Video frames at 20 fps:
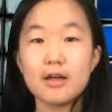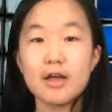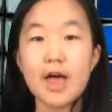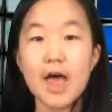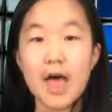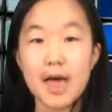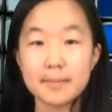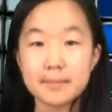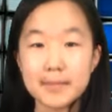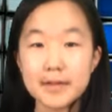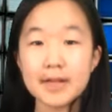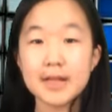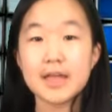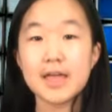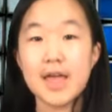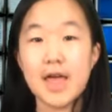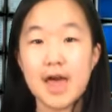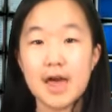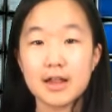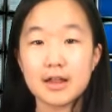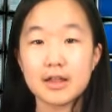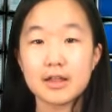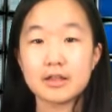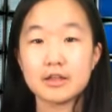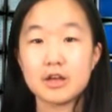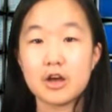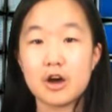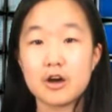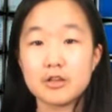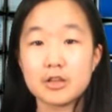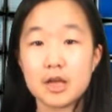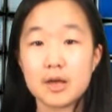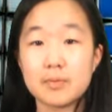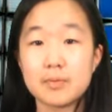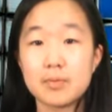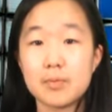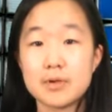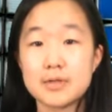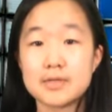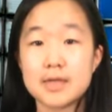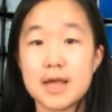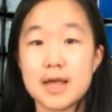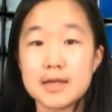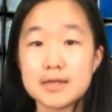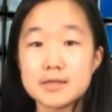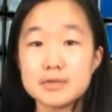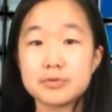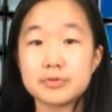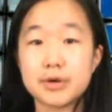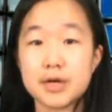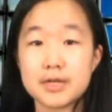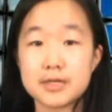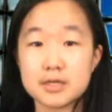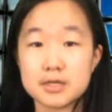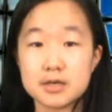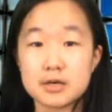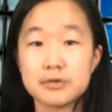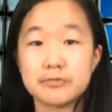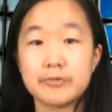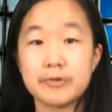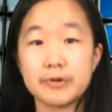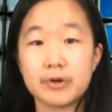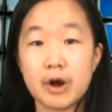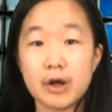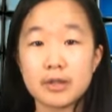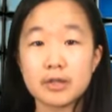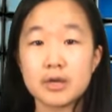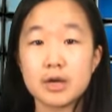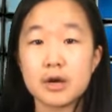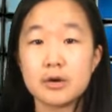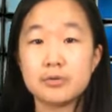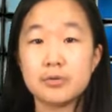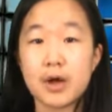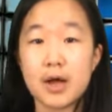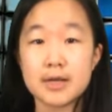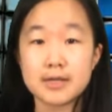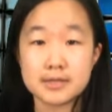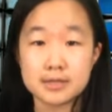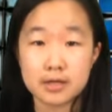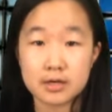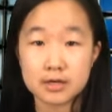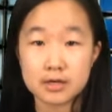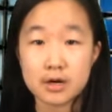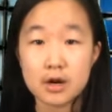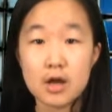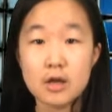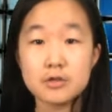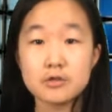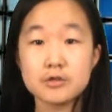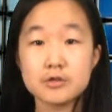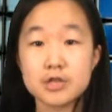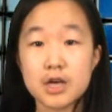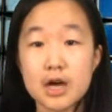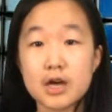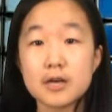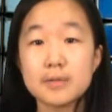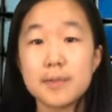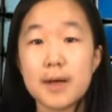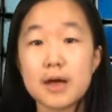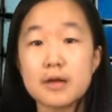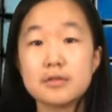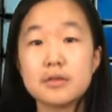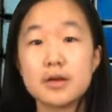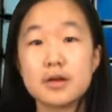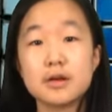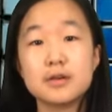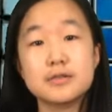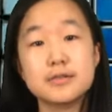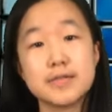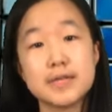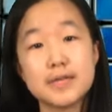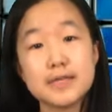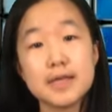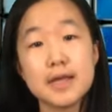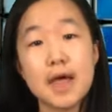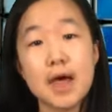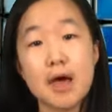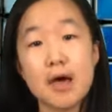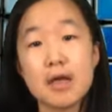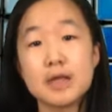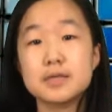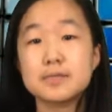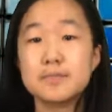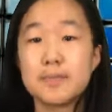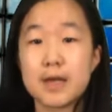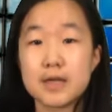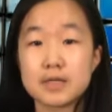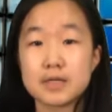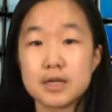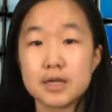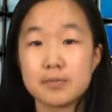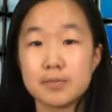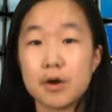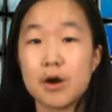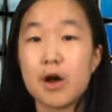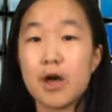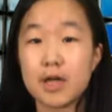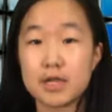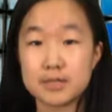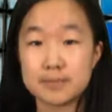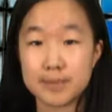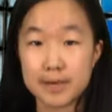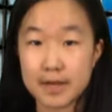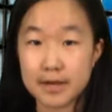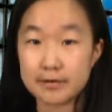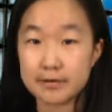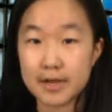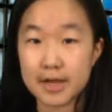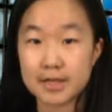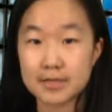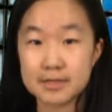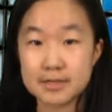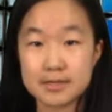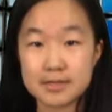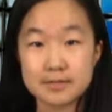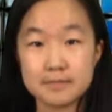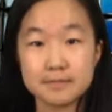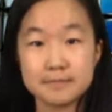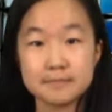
Emily Allen caught up with 8th grader Veronica Reisner to talk about her CCLS basketball experience.